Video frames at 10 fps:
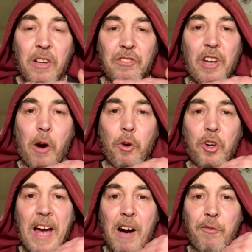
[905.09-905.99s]
So
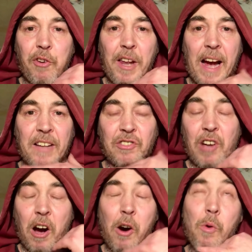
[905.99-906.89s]
look out for that.
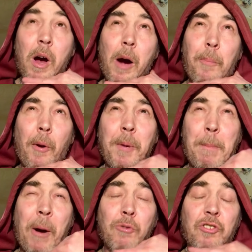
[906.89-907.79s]
So I'll probably
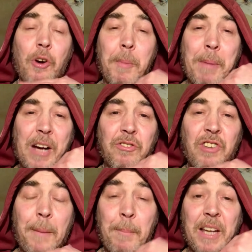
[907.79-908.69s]
post it up about
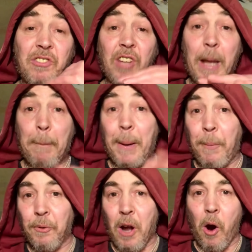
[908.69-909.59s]
10 minutes to let
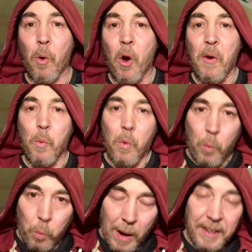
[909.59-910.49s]
people know
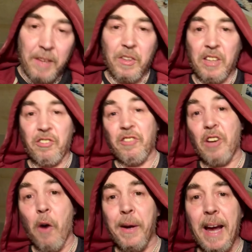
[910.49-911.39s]
when this is
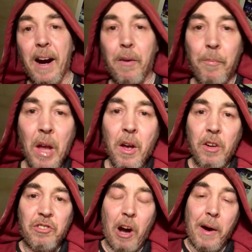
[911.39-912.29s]
going out.
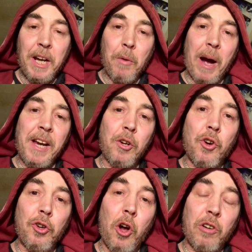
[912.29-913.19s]
So anyway,
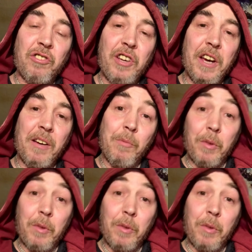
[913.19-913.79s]
good luck to you.